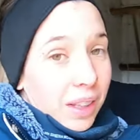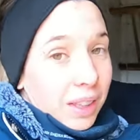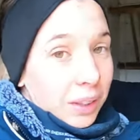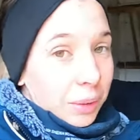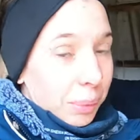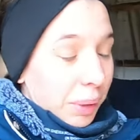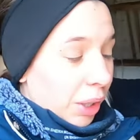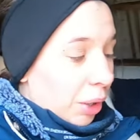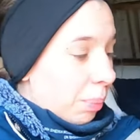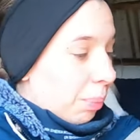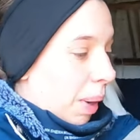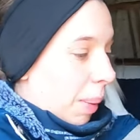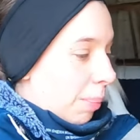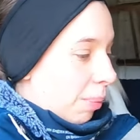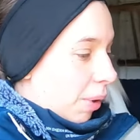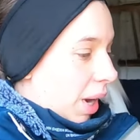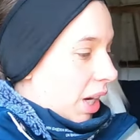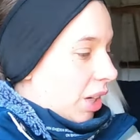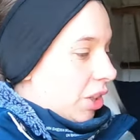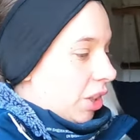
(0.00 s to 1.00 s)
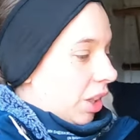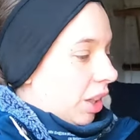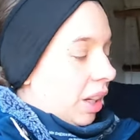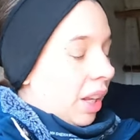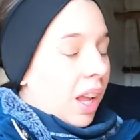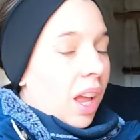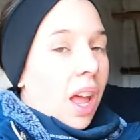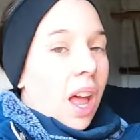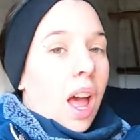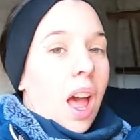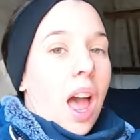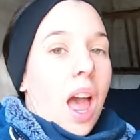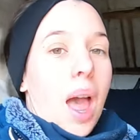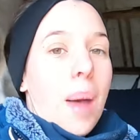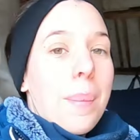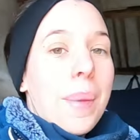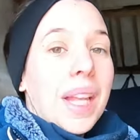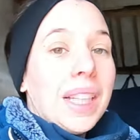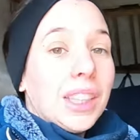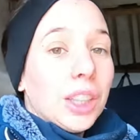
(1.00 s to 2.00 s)
this will be good preparation.
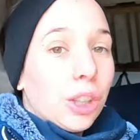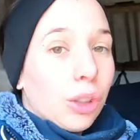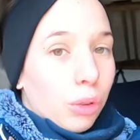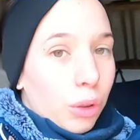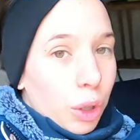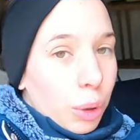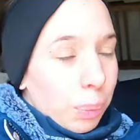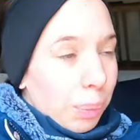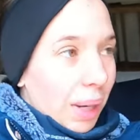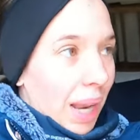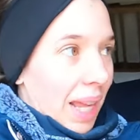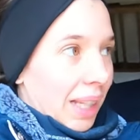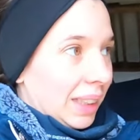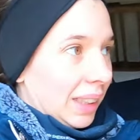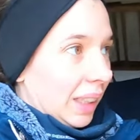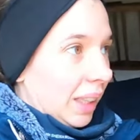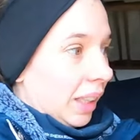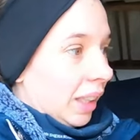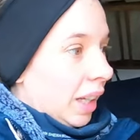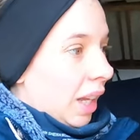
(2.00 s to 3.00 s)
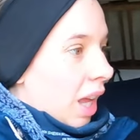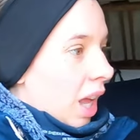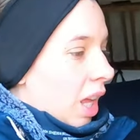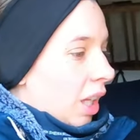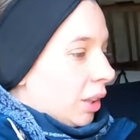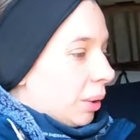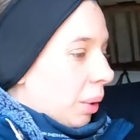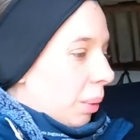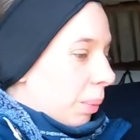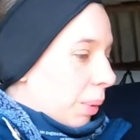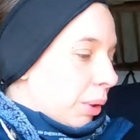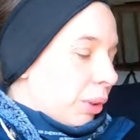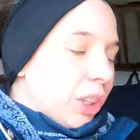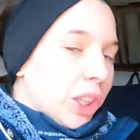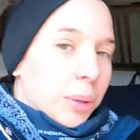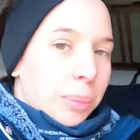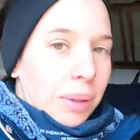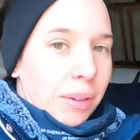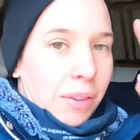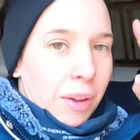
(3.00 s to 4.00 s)
Um, it's a group lesson, so I will
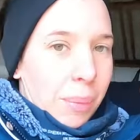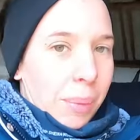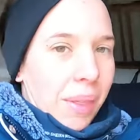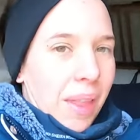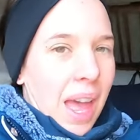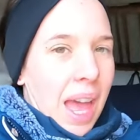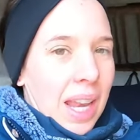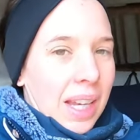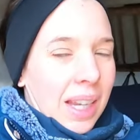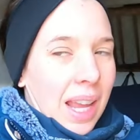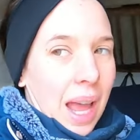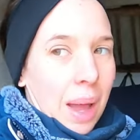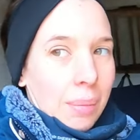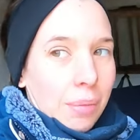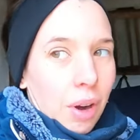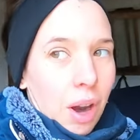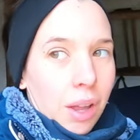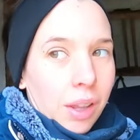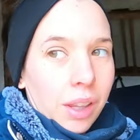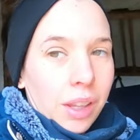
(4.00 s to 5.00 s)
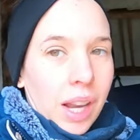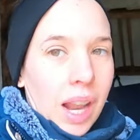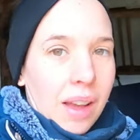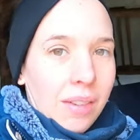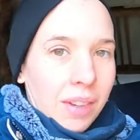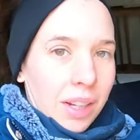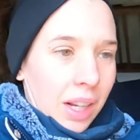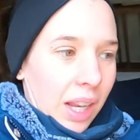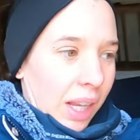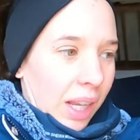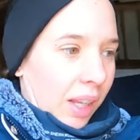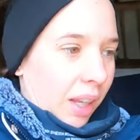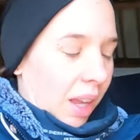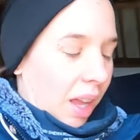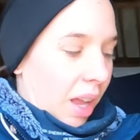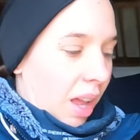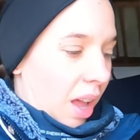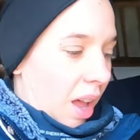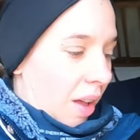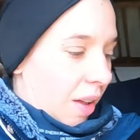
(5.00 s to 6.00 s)
just be filming the head cam rather than having like
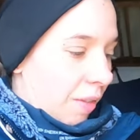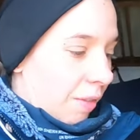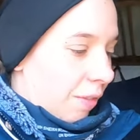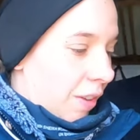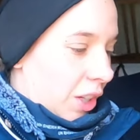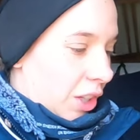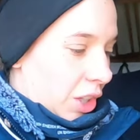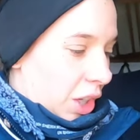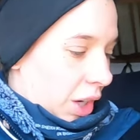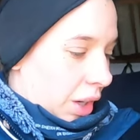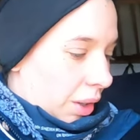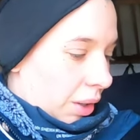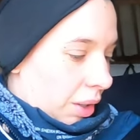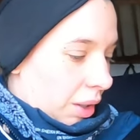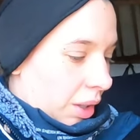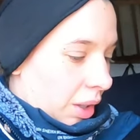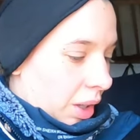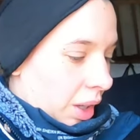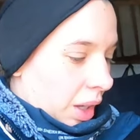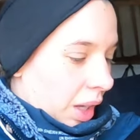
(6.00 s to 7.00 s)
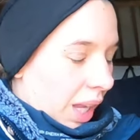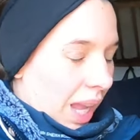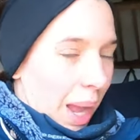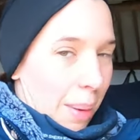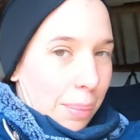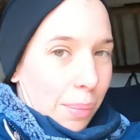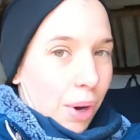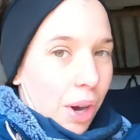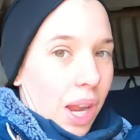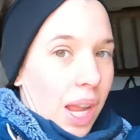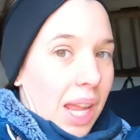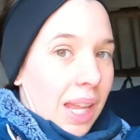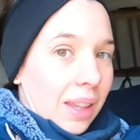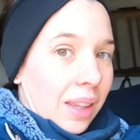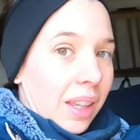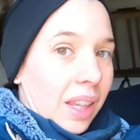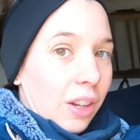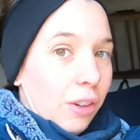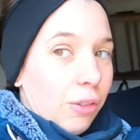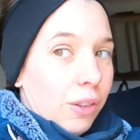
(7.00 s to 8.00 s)
a, a video camera in
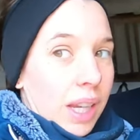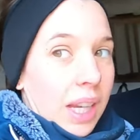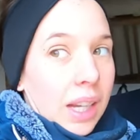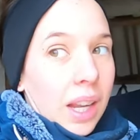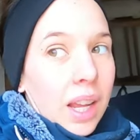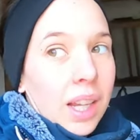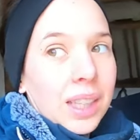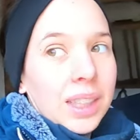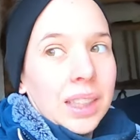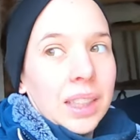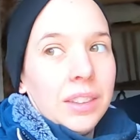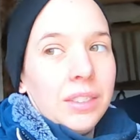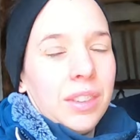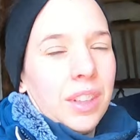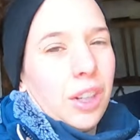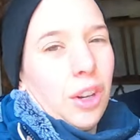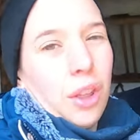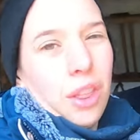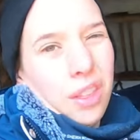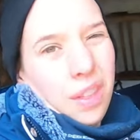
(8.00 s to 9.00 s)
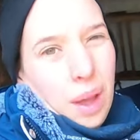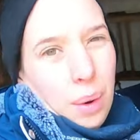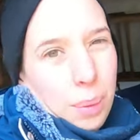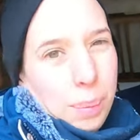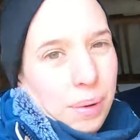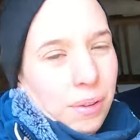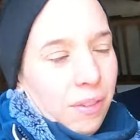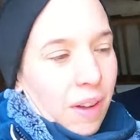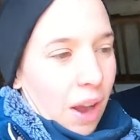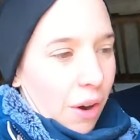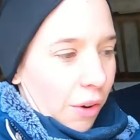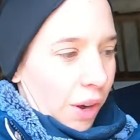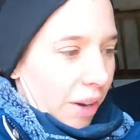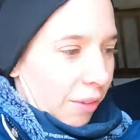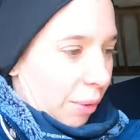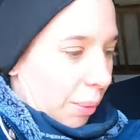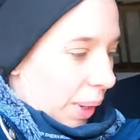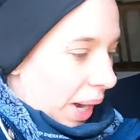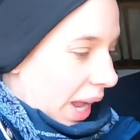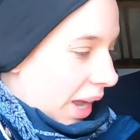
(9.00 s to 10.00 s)
the arena, because I don't think that would be fair on
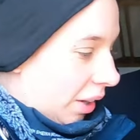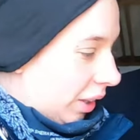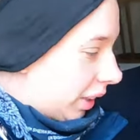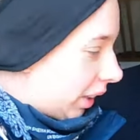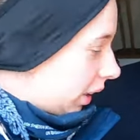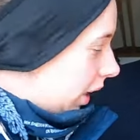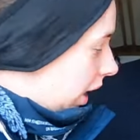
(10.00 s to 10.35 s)
everyone else,